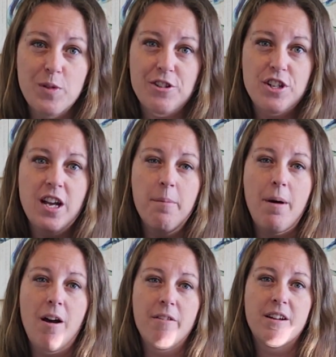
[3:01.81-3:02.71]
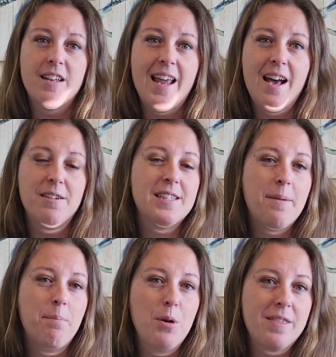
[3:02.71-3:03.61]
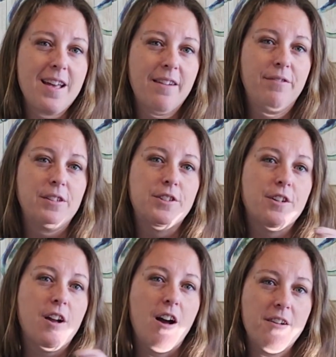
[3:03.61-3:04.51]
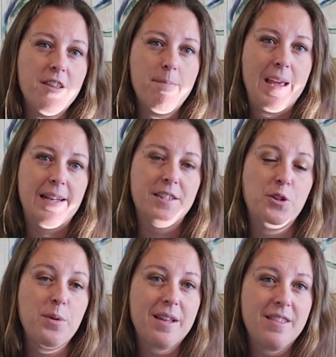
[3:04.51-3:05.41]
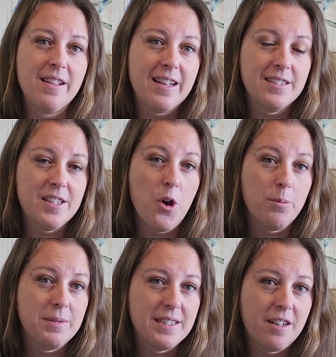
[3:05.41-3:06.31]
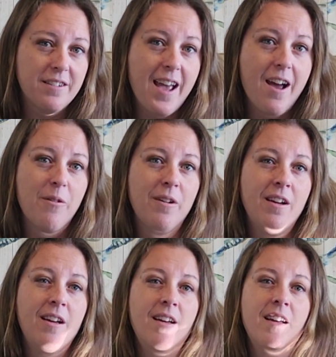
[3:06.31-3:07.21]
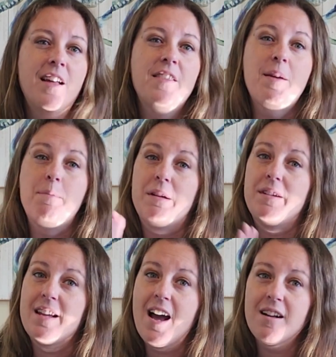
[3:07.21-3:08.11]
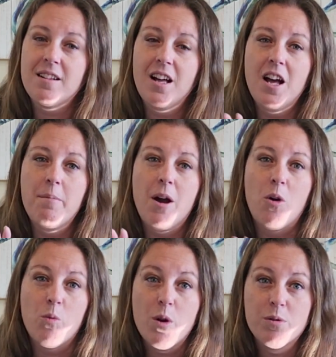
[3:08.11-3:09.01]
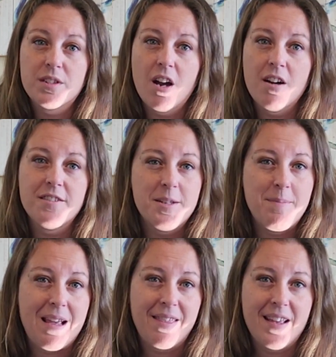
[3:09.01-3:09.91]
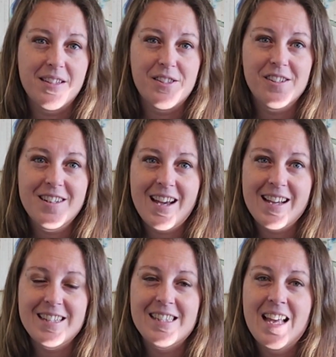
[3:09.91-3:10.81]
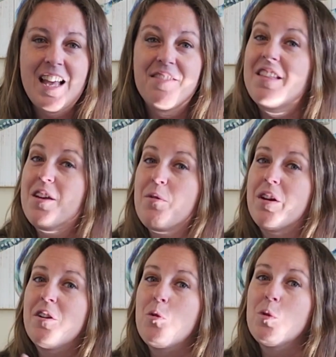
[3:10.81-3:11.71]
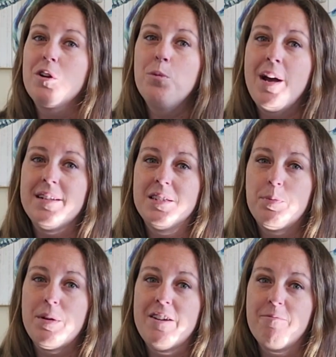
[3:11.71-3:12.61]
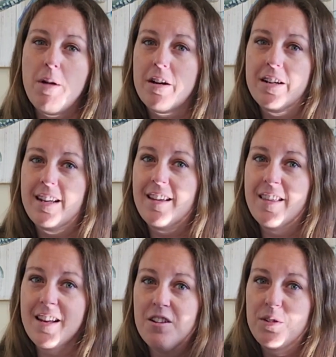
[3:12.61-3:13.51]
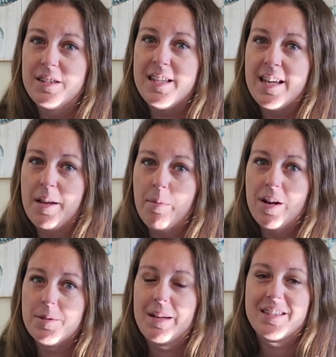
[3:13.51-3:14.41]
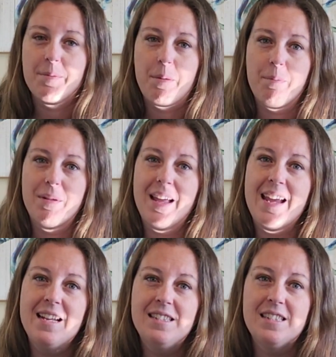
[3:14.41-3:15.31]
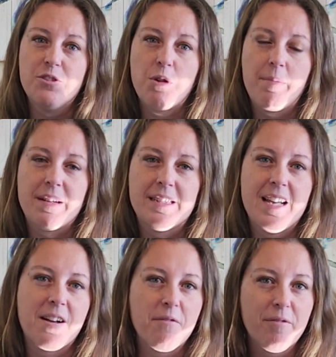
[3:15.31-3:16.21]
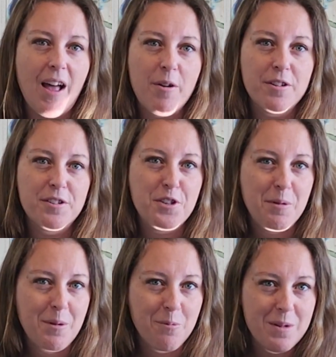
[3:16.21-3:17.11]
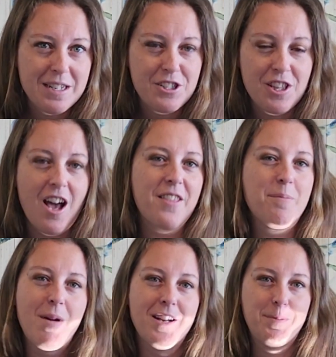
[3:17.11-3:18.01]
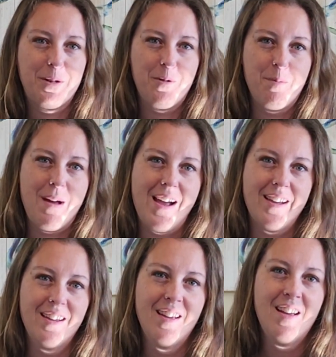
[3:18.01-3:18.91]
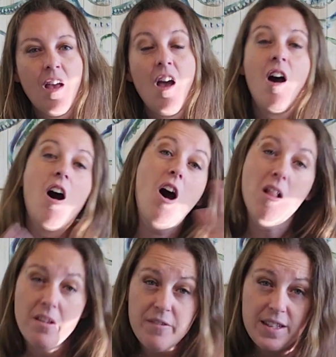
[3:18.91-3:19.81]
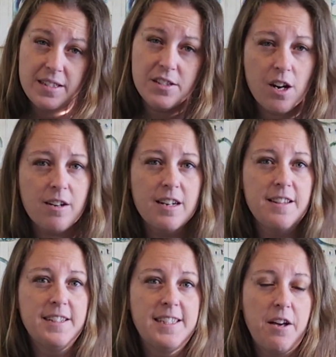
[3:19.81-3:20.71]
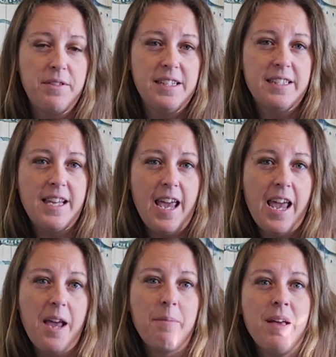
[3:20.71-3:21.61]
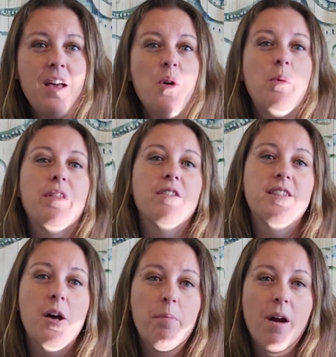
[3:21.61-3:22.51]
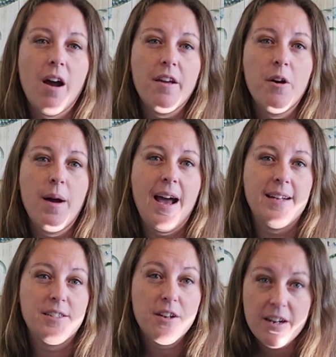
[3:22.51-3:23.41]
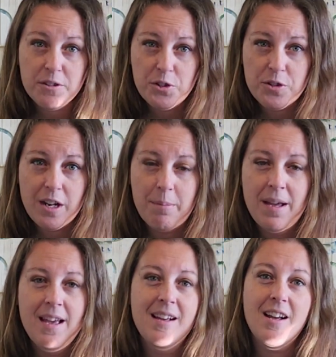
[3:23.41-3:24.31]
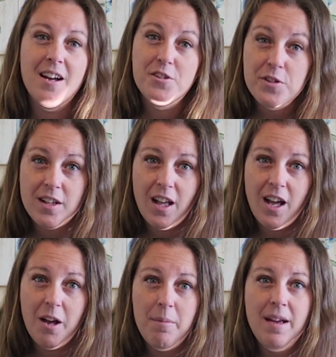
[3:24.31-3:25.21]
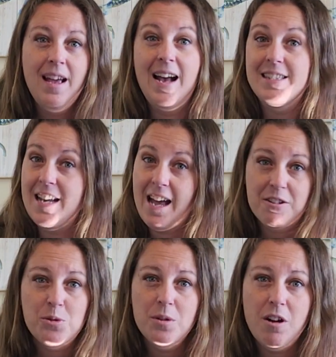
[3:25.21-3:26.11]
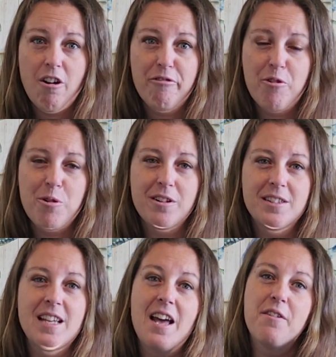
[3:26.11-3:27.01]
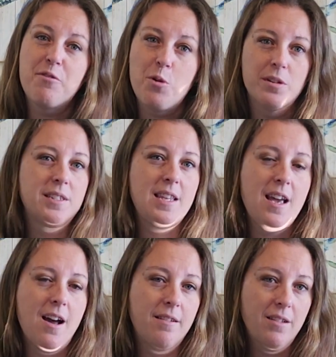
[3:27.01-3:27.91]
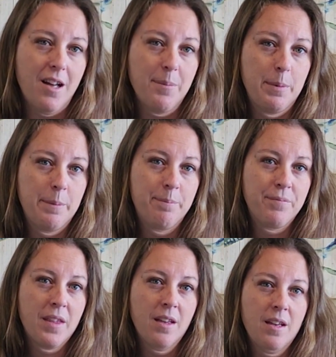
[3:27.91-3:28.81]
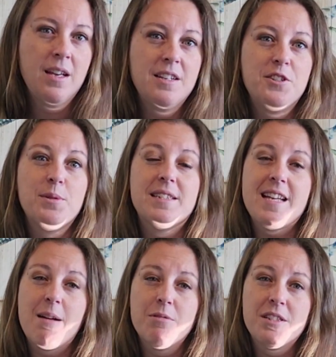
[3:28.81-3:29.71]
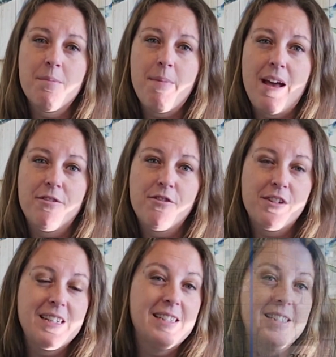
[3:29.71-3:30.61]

dredging up all the canals and put that fill dirt onto the banks to create the lands the homes sit on now. They built a yacht club, a rose garden to make things look nice. Then they went on a worldwide spree of marketing that included taking prospects up in planes and dropping a sack of flour to determine which lot the prospect would buy. All of this started in the Southeast Cape, with our Del Prado as our airstrip, country club as an actual golf course, and of course the yacht club. To establish some boundaries,